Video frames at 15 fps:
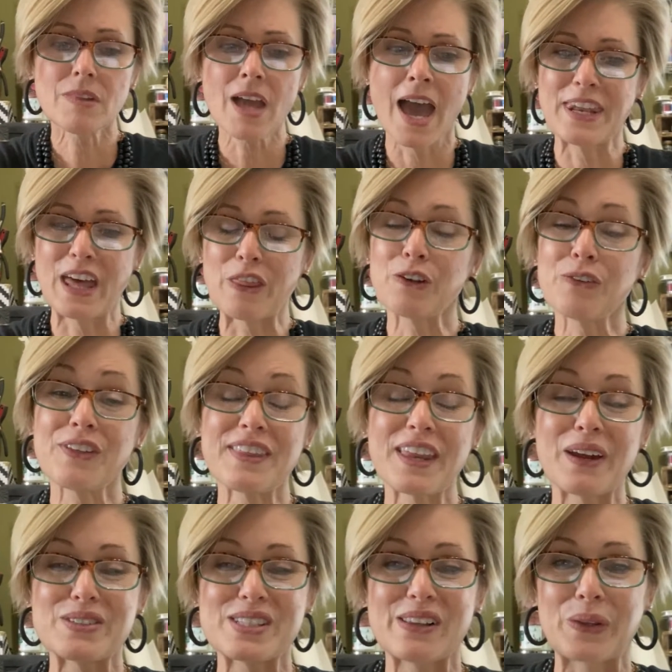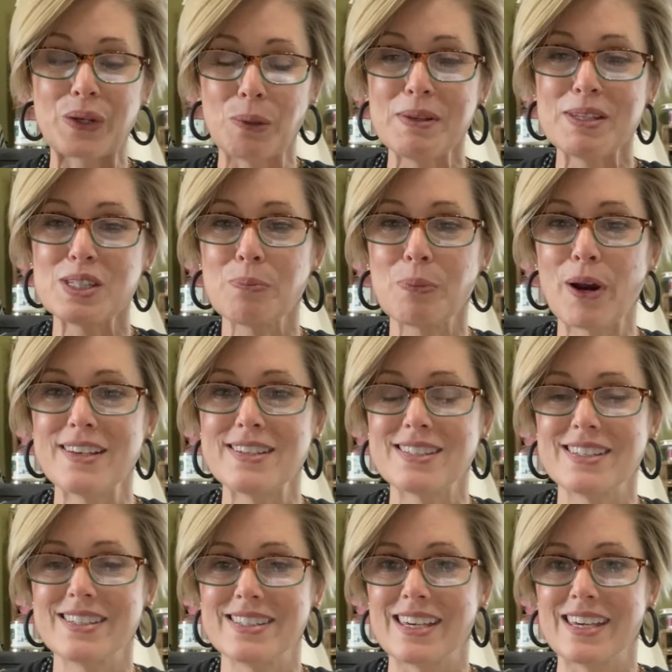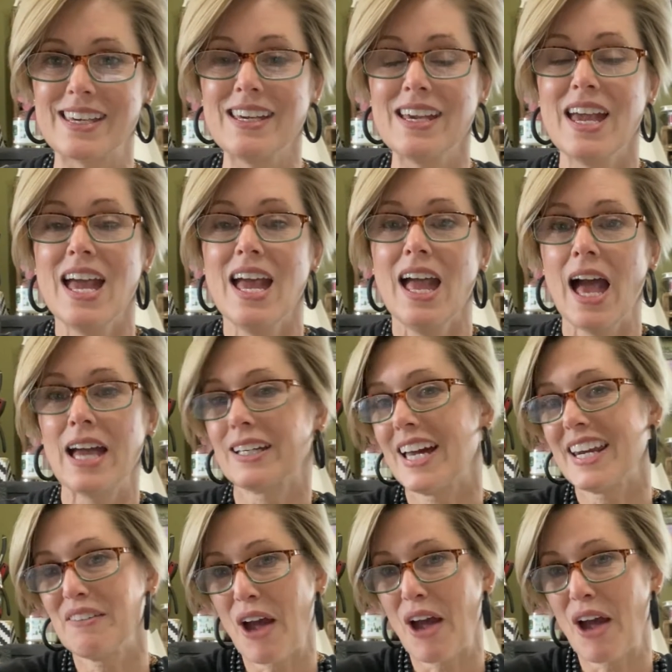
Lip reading: Another thing that I was a little bit surprised to see and kind of